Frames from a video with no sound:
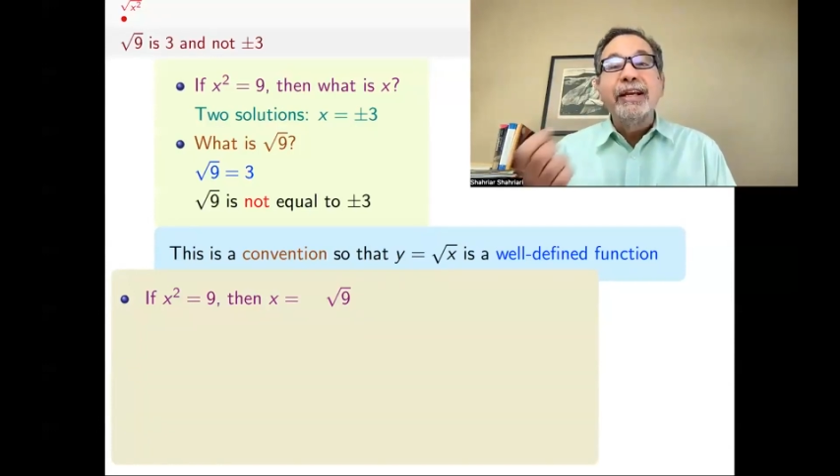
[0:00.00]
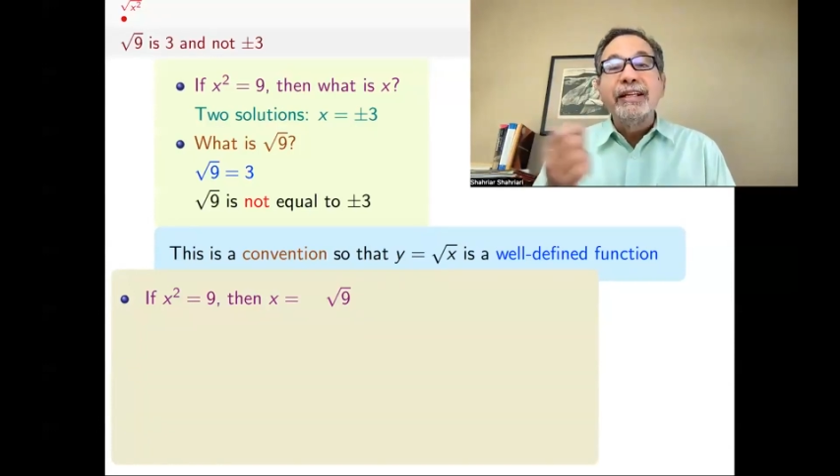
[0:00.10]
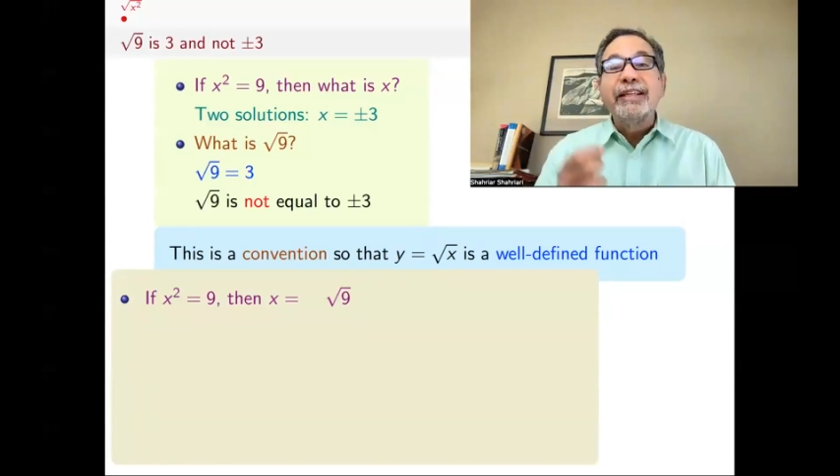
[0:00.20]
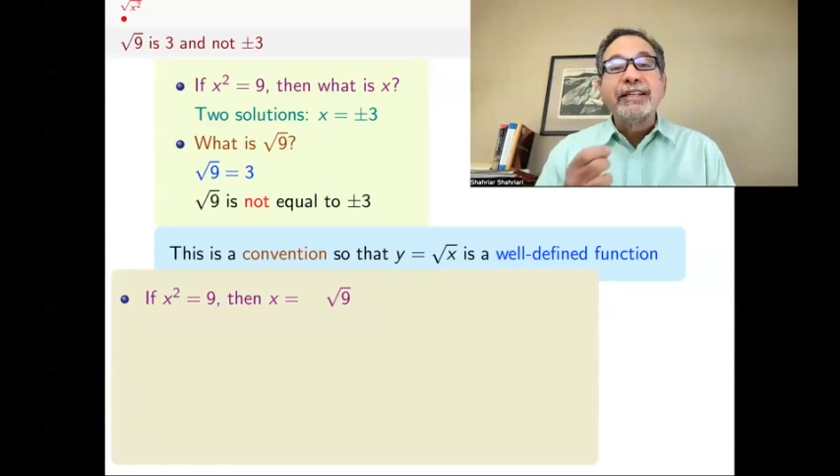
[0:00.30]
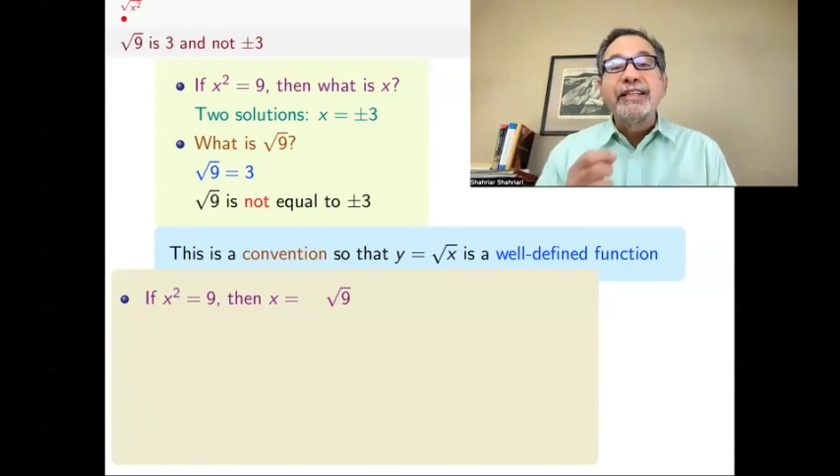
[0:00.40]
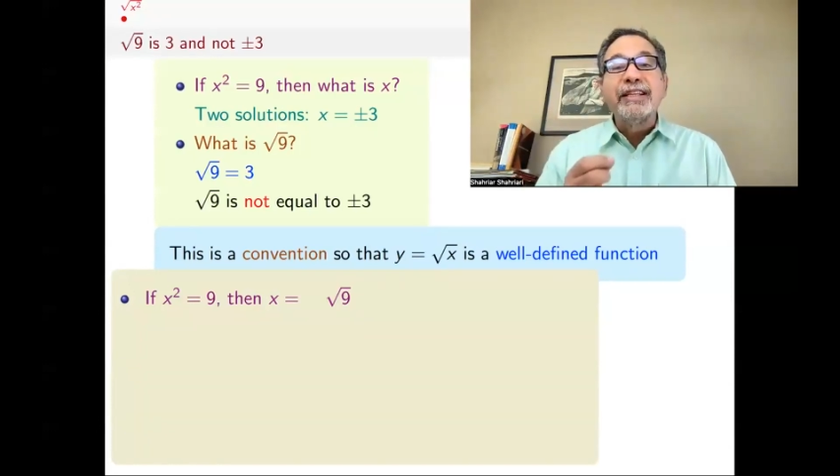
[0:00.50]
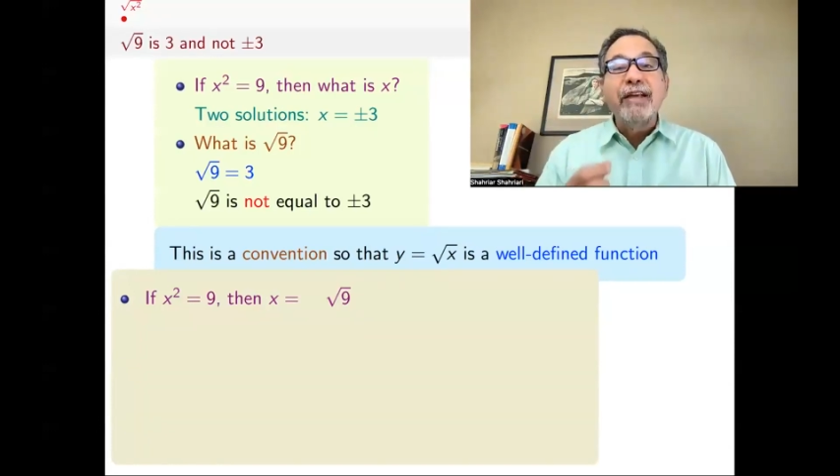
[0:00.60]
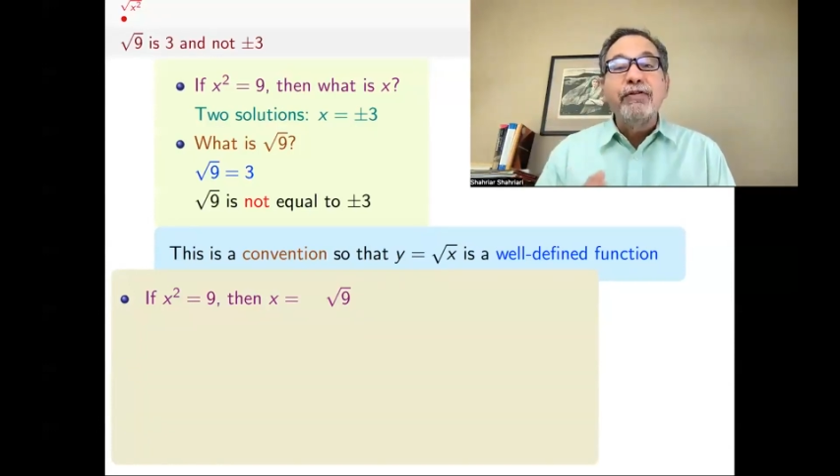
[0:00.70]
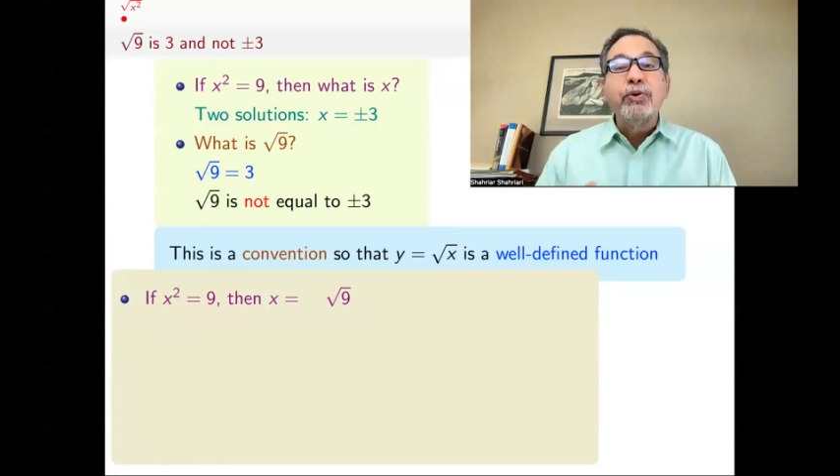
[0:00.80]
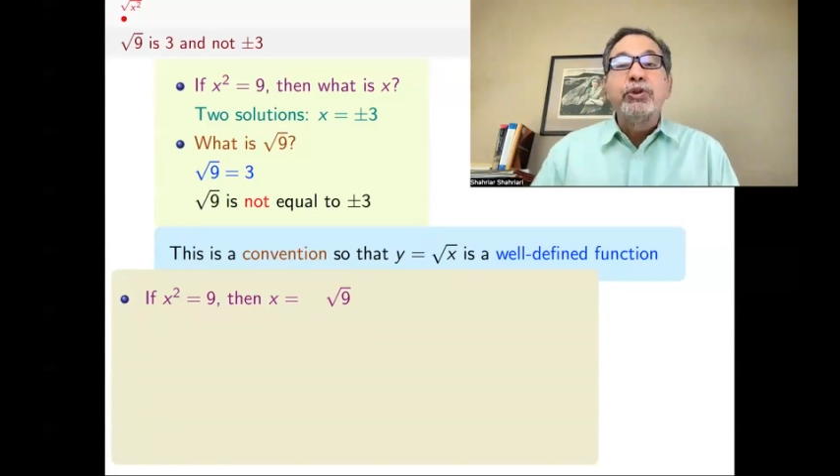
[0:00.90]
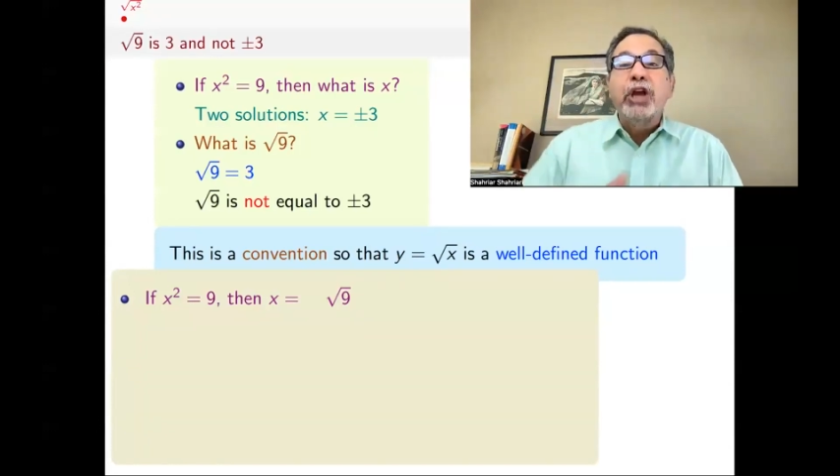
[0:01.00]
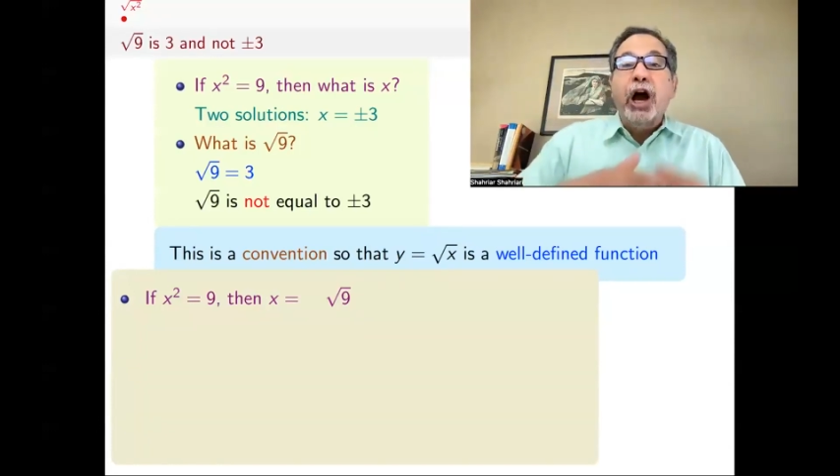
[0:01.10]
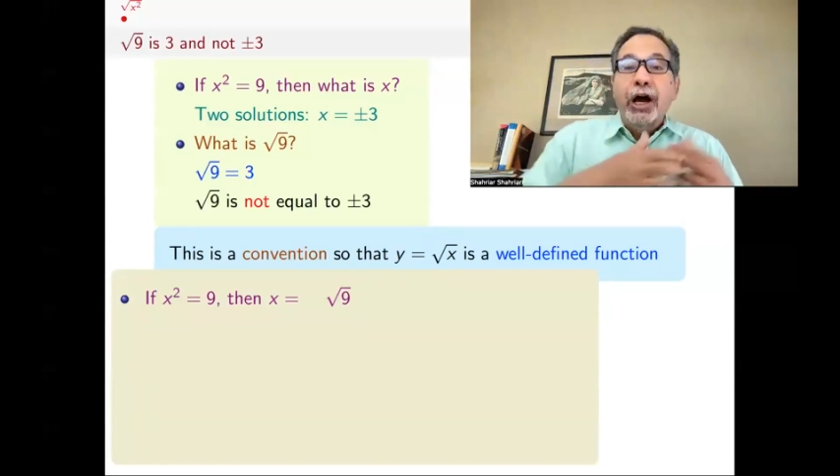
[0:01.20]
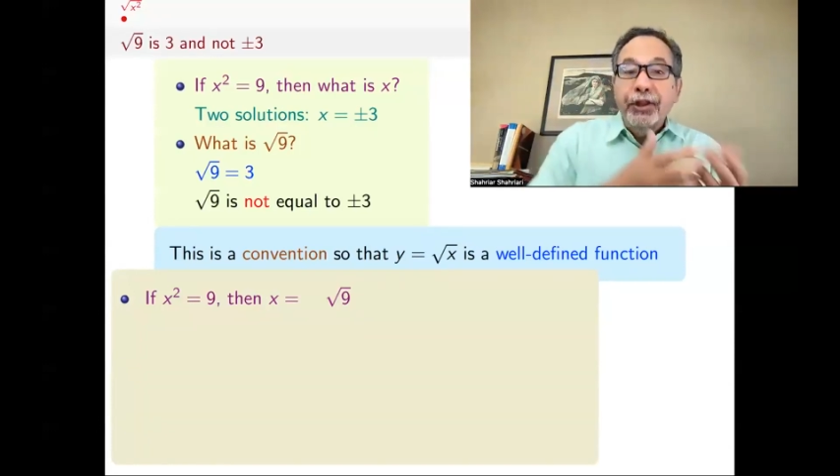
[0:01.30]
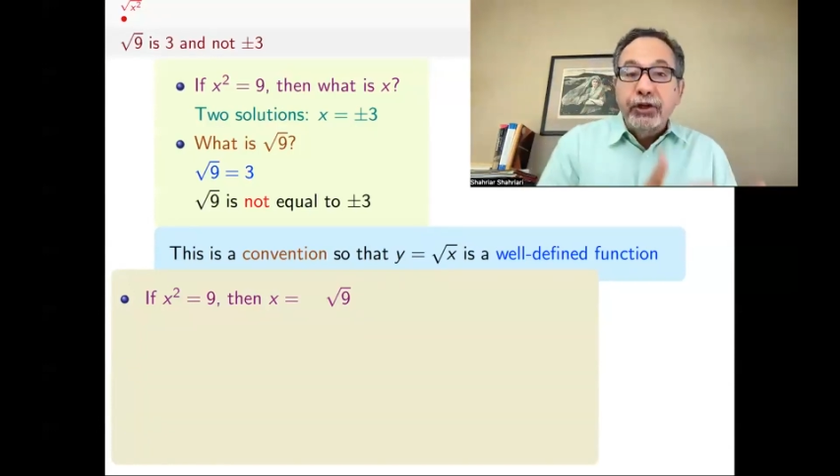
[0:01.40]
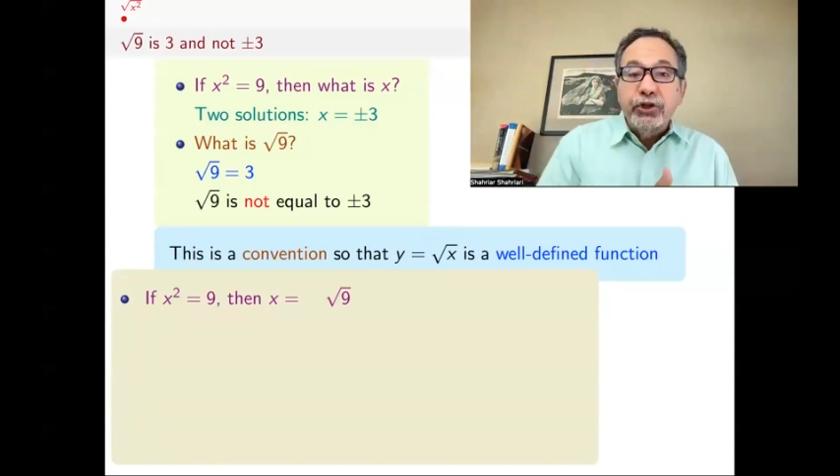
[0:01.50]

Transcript: It doesn't give you the other